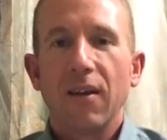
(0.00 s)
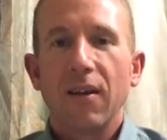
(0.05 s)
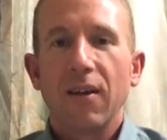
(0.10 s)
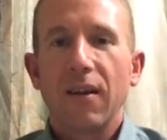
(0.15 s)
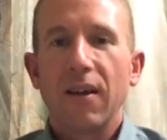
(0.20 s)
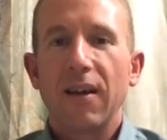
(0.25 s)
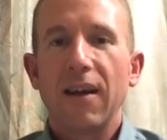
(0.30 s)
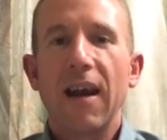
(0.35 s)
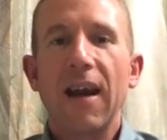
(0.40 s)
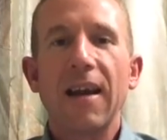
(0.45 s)

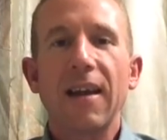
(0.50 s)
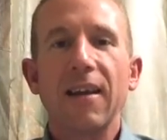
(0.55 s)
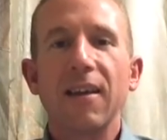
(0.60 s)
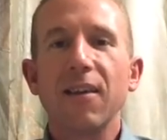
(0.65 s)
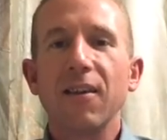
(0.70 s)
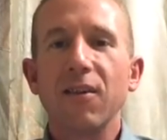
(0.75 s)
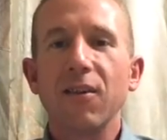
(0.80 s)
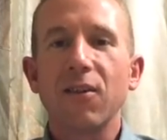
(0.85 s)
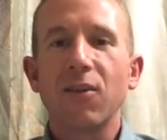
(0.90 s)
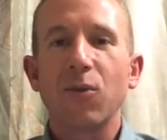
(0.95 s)

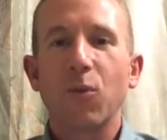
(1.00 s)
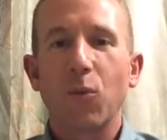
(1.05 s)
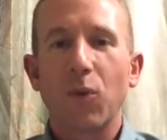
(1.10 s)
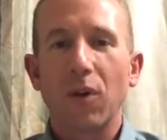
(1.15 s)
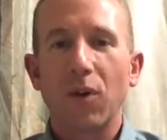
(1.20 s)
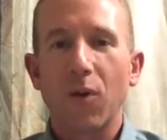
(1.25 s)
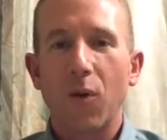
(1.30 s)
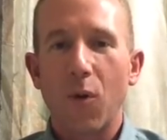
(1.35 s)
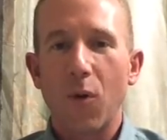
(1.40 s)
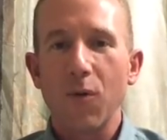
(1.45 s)
Canadians
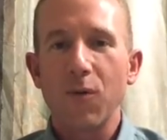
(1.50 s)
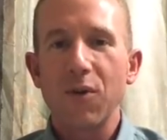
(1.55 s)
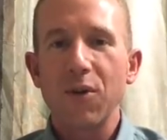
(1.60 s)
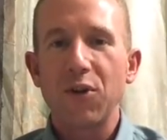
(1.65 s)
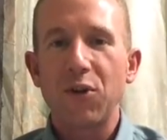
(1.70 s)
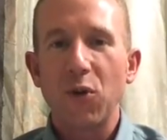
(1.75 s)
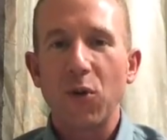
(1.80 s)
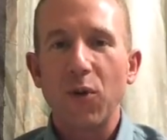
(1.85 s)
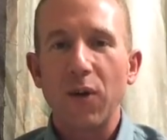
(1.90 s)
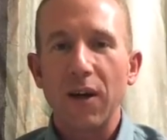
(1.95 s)
were
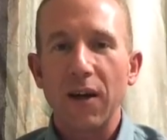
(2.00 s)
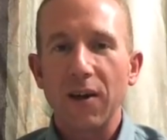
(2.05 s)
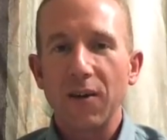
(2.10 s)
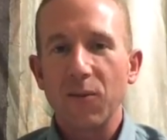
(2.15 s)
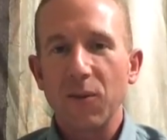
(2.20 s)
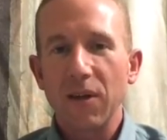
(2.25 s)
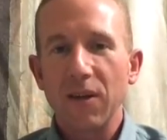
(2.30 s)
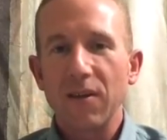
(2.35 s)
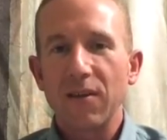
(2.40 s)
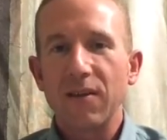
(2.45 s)
overjoyed
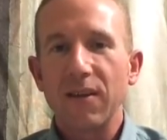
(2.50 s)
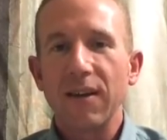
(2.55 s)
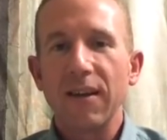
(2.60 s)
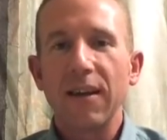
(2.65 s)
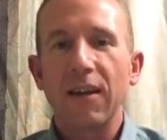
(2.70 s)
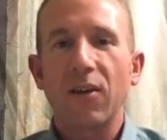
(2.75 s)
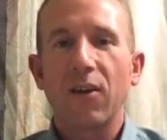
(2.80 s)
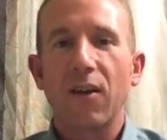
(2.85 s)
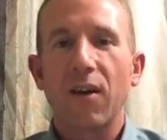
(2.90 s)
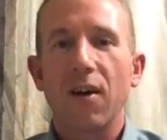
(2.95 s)
when
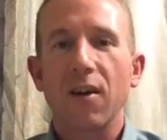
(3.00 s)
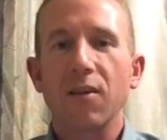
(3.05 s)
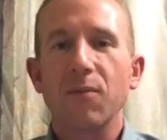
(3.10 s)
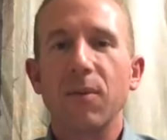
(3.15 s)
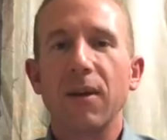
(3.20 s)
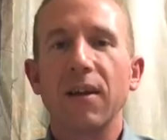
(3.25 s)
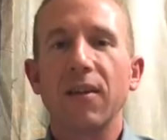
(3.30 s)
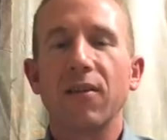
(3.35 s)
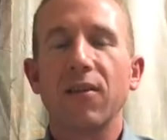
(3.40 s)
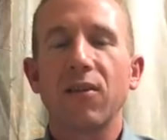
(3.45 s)
Sidney
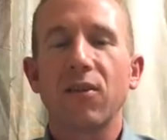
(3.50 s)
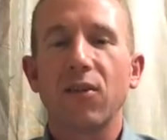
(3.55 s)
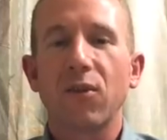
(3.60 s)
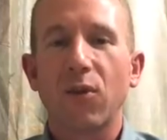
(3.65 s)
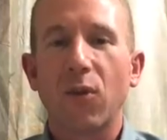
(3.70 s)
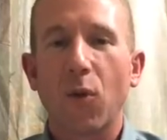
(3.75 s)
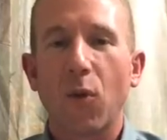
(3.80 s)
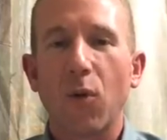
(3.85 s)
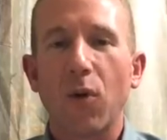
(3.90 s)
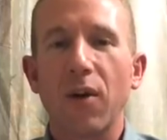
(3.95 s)
Crosby
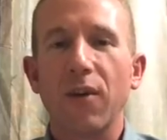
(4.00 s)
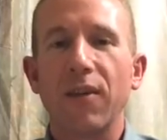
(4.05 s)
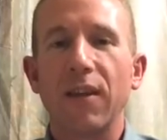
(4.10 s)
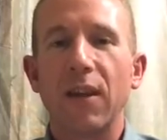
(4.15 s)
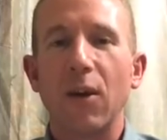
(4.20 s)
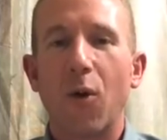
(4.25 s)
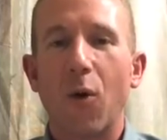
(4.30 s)
scored the